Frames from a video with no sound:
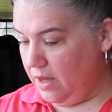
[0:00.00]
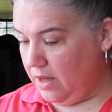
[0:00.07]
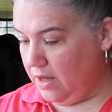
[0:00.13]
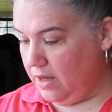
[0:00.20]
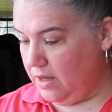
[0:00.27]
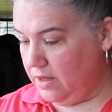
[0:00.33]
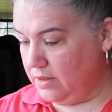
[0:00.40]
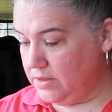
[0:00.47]

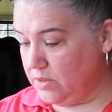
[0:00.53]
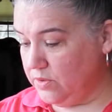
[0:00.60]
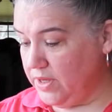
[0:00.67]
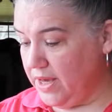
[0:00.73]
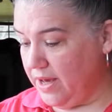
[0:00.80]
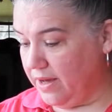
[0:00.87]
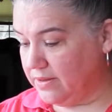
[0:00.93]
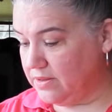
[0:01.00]
Uh, so
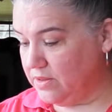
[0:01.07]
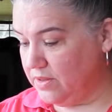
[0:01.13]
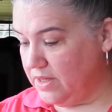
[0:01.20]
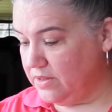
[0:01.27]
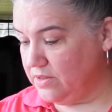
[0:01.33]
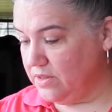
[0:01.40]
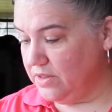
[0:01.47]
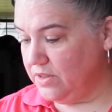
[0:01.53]
yeah, so
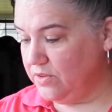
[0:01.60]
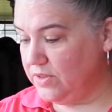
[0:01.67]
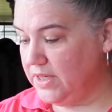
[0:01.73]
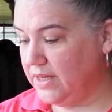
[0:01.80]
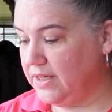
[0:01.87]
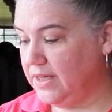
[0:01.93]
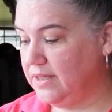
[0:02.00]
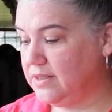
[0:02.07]
those are the new
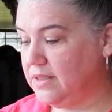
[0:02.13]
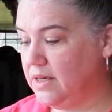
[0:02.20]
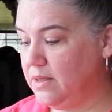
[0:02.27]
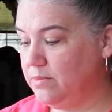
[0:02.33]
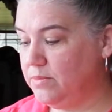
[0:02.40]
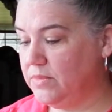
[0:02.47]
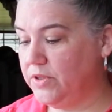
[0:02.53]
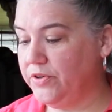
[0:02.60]
techniques.
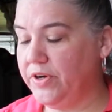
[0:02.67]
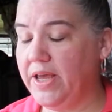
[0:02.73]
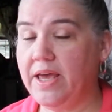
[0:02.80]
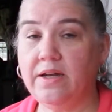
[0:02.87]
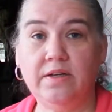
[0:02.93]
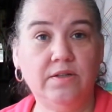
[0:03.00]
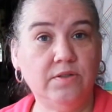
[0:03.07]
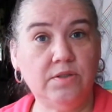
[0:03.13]
Um, learning
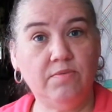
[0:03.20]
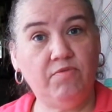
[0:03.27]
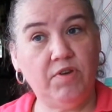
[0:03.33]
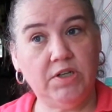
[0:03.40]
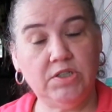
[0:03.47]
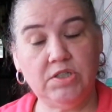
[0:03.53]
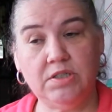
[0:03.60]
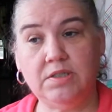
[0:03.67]
how to do some
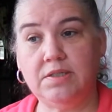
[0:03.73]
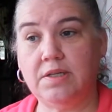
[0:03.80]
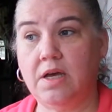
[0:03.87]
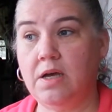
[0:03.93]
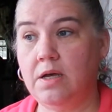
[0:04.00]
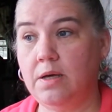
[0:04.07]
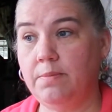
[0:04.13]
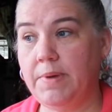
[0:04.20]
finishes
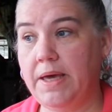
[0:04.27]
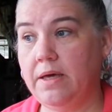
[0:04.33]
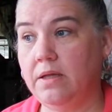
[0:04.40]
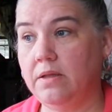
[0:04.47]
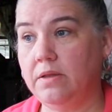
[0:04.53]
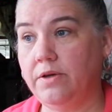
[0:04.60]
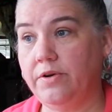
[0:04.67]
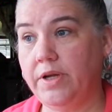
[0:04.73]
um,
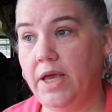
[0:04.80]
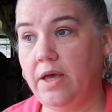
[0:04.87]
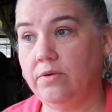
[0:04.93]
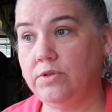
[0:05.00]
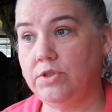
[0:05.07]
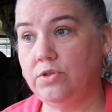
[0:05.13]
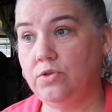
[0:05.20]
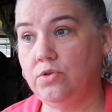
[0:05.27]
and learning how
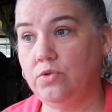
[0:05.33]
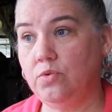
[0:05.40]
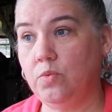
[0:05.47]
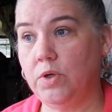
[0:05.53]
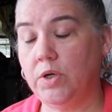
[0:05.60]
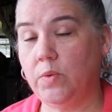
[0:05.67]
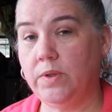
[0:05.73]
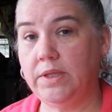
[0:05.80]
to
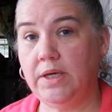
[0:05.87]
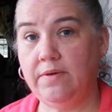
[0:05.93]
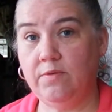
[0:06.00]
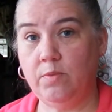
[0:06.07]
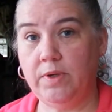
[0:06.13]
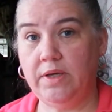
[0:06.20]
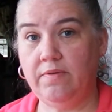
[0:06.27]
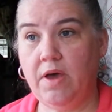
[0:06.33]
work with
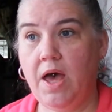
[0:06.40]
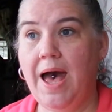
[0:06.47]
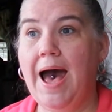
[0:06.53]
even weave.